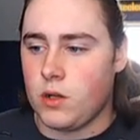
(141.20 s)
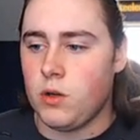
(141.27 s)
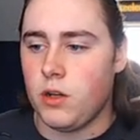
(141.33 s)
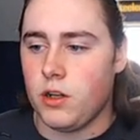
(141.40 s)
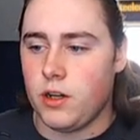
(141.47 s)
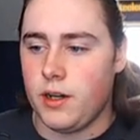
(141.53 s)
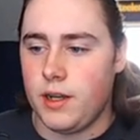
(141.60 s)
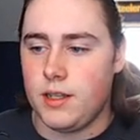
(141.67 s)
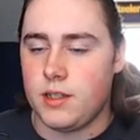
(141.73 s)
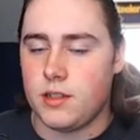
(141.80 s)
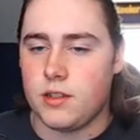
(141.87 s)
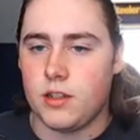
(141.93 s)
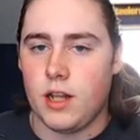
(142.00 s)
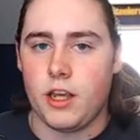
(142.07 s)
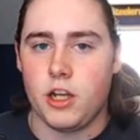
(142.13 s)
Cooler
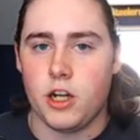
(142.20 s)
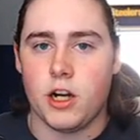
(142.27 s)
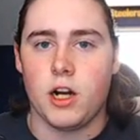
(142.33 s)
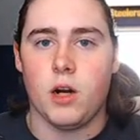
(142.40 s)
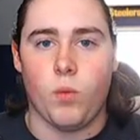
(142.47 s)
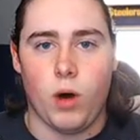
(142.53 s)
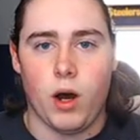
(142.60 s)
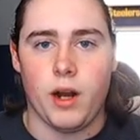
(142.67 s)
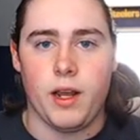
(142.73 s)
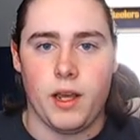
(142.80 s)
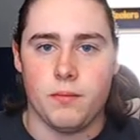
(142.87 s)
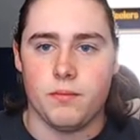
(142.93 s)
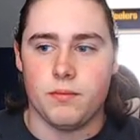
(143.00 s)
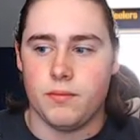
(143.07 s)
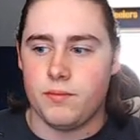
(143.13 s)
is you're going to want
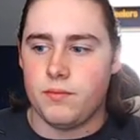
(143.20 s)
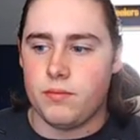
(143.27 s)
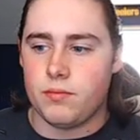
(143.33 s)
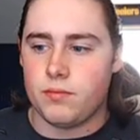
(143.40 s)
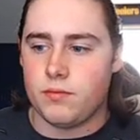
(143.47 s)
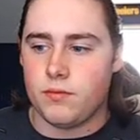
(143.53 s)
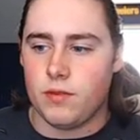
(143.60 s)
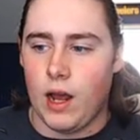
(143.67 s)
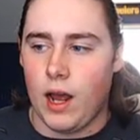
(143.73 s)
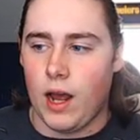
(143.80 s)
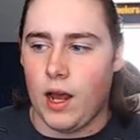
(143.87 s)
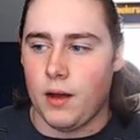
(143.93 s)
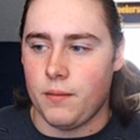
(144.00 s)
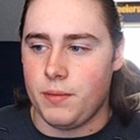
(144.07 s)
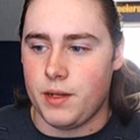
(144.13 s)
him
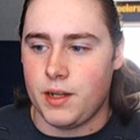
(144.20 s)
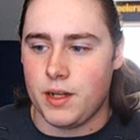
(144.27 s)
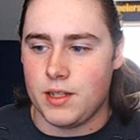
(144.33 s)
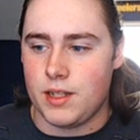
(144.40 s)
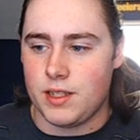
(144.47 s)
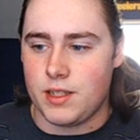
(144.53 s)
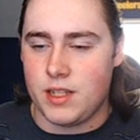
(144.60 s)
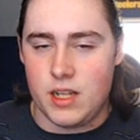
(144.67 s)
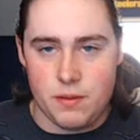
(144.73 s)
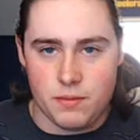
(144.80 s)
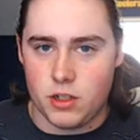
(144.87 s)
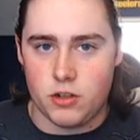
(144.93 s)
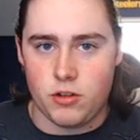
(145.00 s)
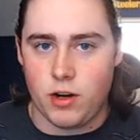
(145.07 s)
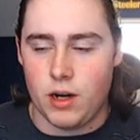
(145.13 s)
because his
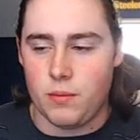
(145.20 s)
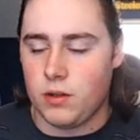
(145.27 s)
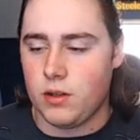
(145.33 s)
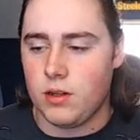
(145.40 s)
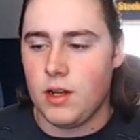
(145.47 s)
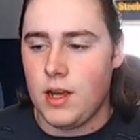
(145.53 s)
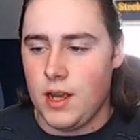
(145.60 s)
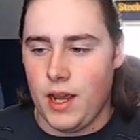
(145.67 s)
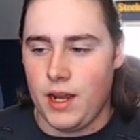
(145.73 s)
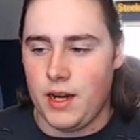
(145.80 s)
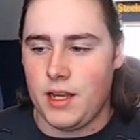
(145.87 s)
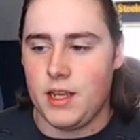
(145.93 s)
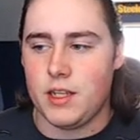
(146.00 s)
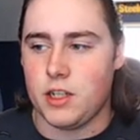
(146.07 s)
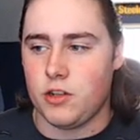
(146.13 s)
team's incredible,
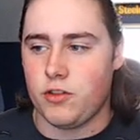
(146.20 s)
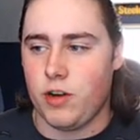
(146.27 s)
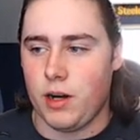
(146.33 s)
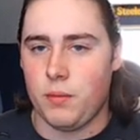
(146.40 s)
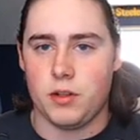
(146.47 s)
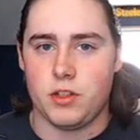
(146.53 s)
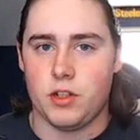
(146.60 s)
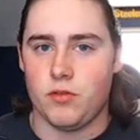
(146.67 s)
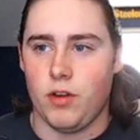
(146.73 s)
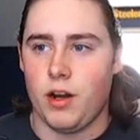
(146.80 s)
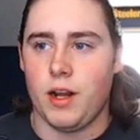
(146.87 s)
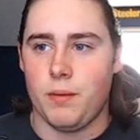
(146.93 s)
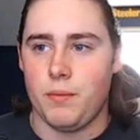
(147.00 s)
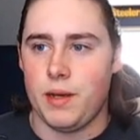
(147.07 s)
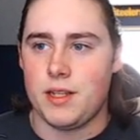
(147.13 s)
and he's incredible to
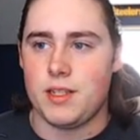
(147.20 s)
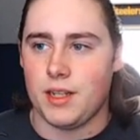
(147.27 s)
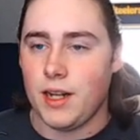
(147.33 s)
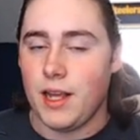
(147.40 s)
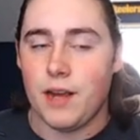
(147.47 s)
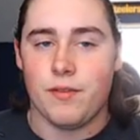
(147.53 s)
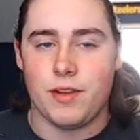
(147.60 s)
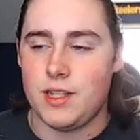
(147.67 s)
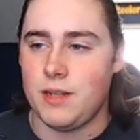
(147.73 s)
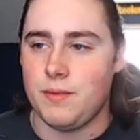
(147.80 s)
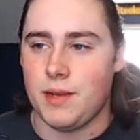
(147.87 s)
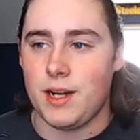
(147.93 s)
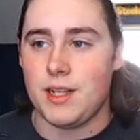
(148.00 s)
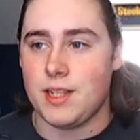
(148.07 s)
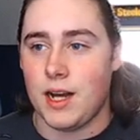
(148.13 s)
run on basically every
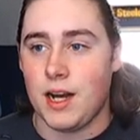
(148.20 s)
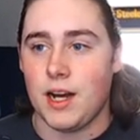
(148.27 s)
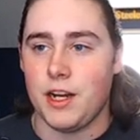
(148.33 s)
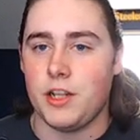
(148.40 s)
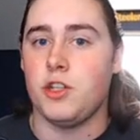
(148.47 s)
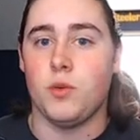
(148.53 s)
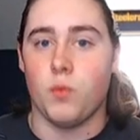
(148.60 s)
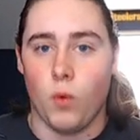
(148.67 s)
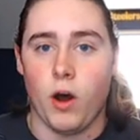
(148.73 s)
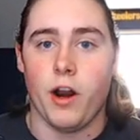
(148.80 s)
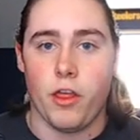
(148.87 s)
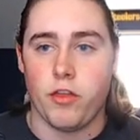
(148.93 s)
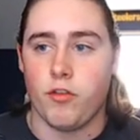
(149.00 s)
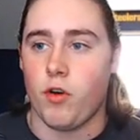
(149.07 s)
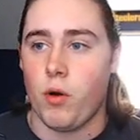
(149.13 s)
team that he's on. You
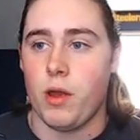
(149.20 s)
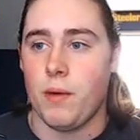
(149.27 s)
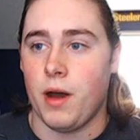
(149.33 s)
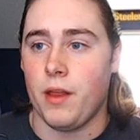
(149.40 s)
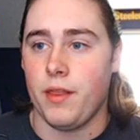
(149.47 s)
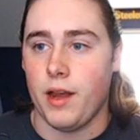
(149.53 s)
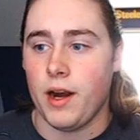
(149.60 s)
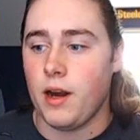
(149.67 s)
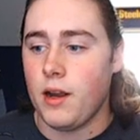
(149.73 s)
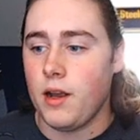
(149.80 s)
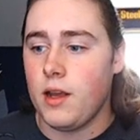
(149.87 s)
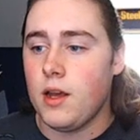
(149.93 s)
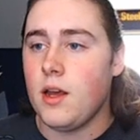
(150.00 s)
want to throw him on there.